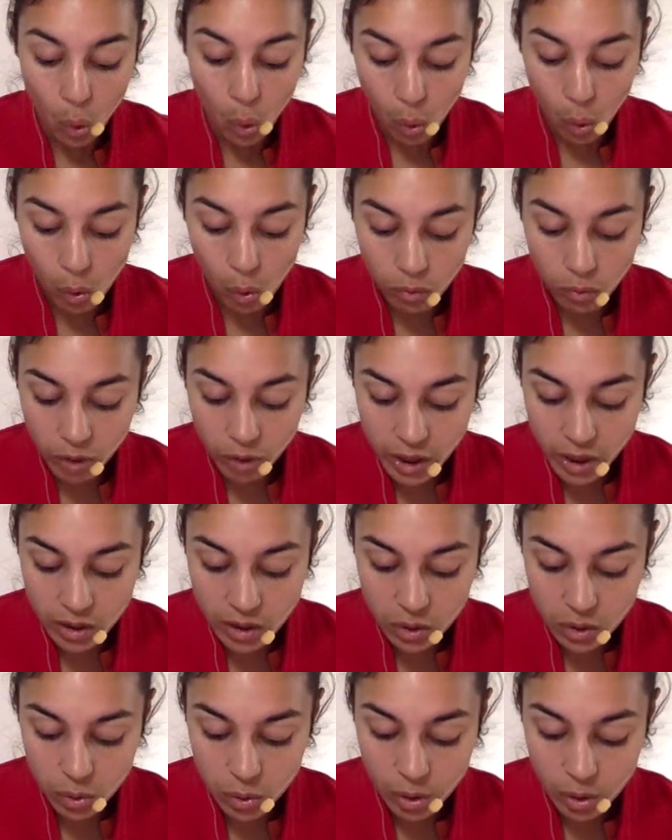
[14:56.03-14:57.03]
Or write a
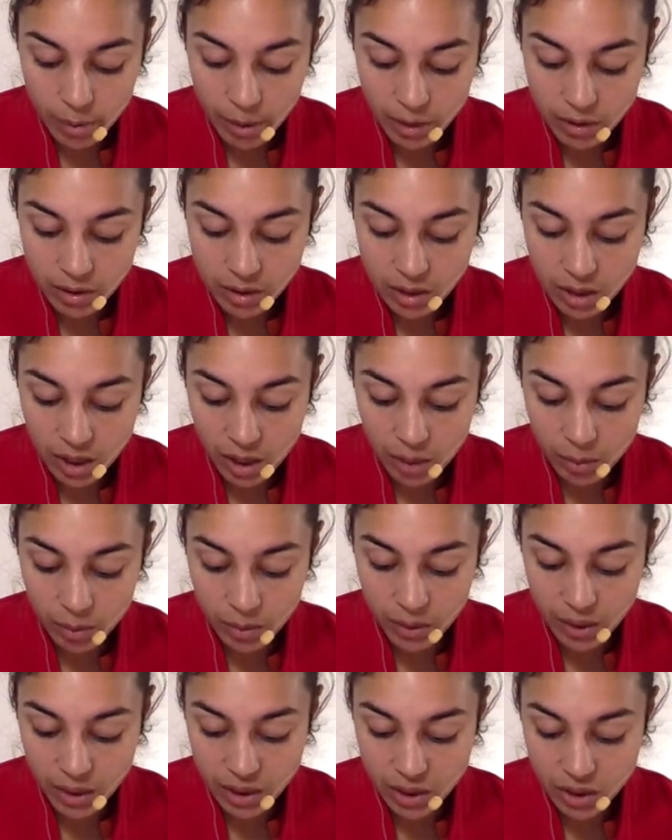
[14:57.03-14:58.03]
story about a time when
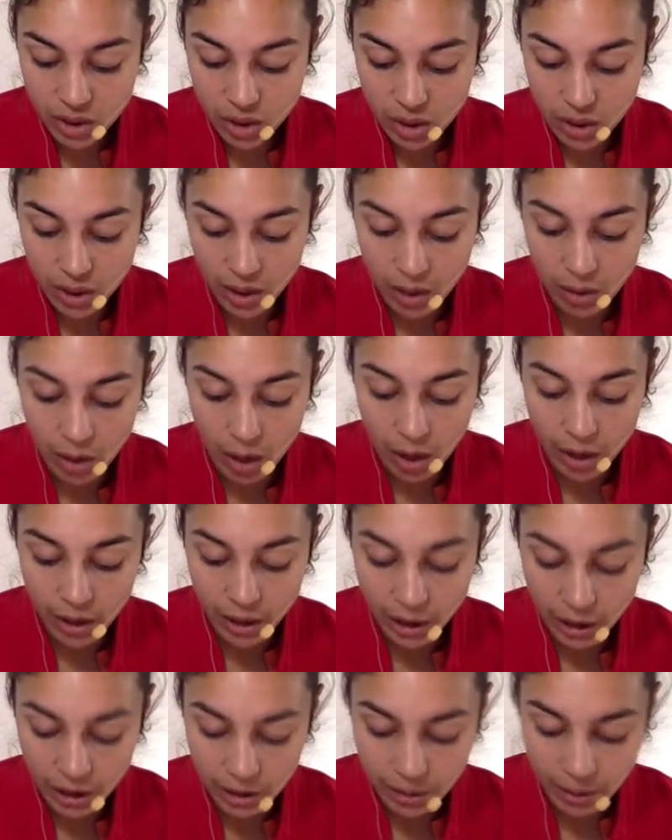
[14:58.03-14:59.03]
things turned out
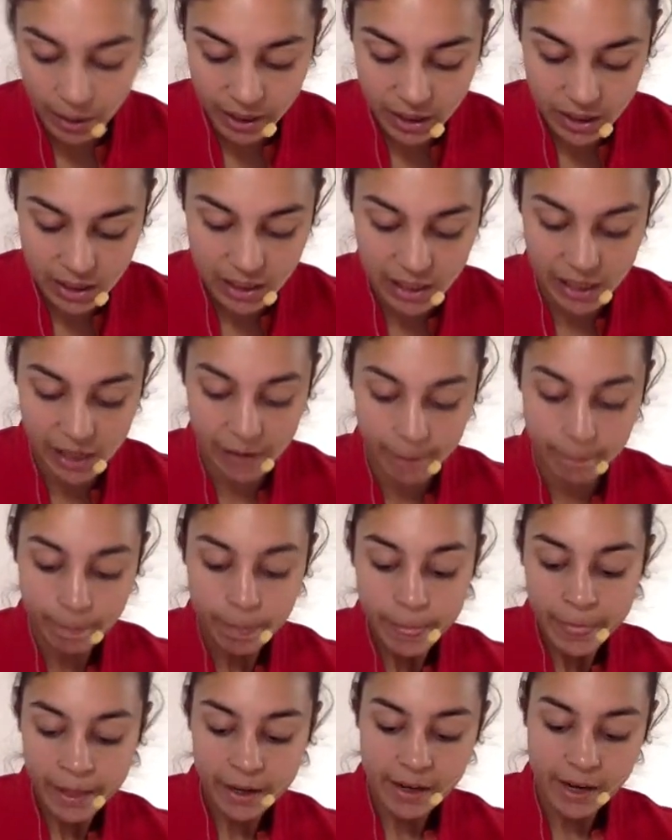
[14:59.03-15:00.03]
unexpectedly.
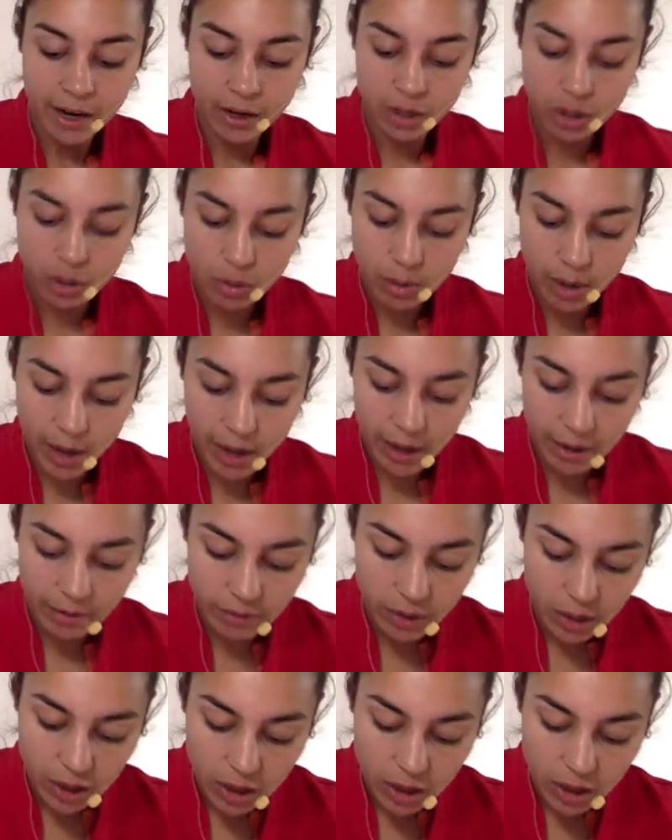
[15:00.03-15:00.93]
Now you have